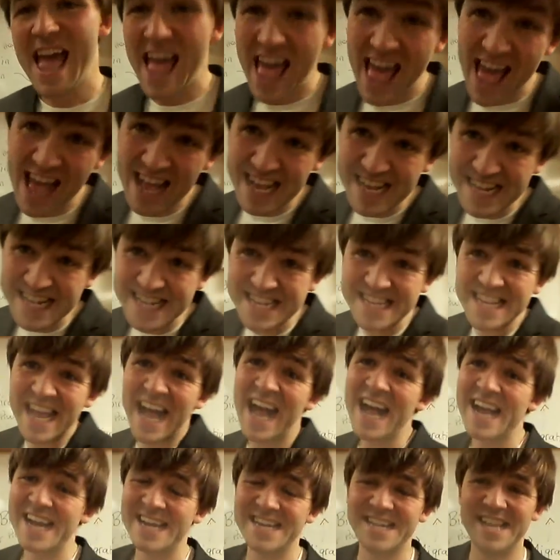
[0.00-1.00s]

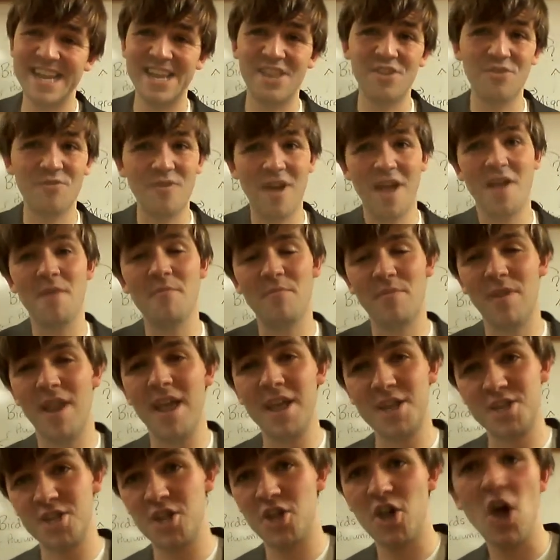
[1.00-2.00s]
exactly the right
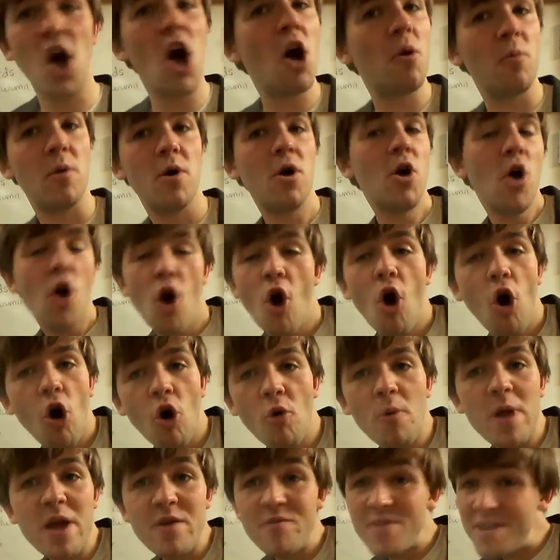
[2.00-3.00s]
place to go?
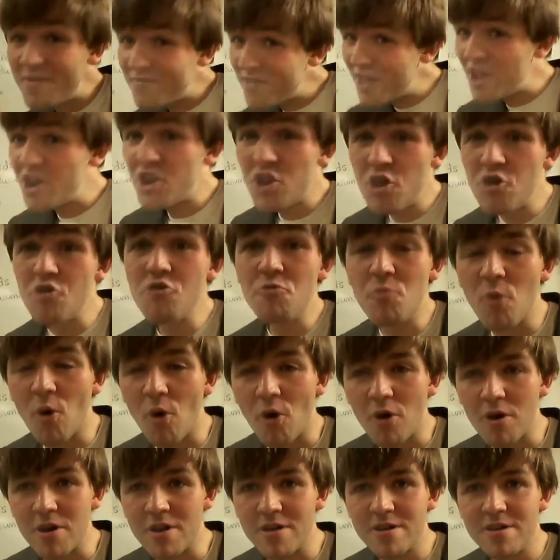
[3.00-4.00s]
Or even if they're
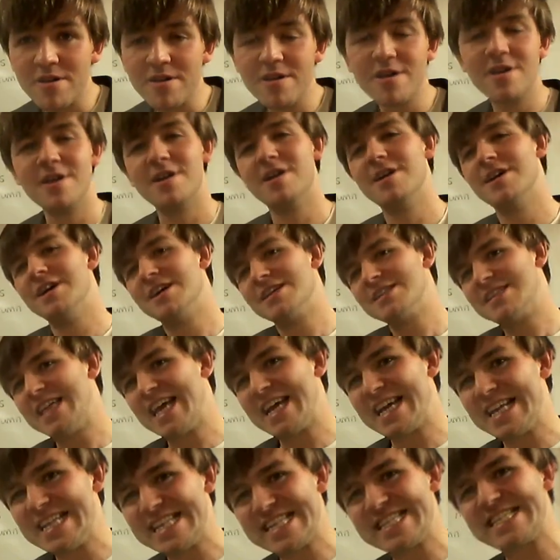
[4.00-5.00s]
newborn, they
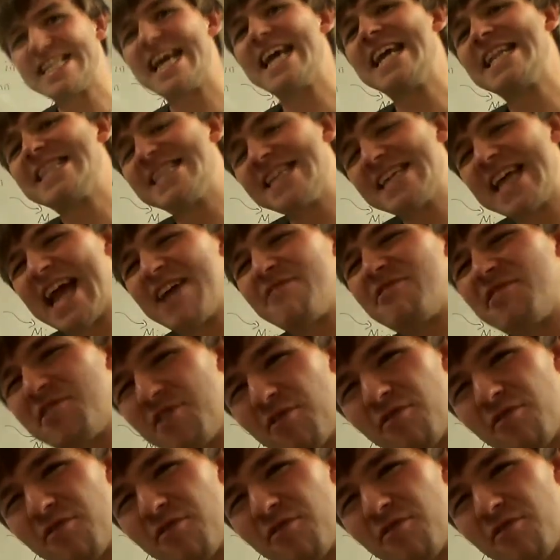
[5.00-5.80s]
can stay together in the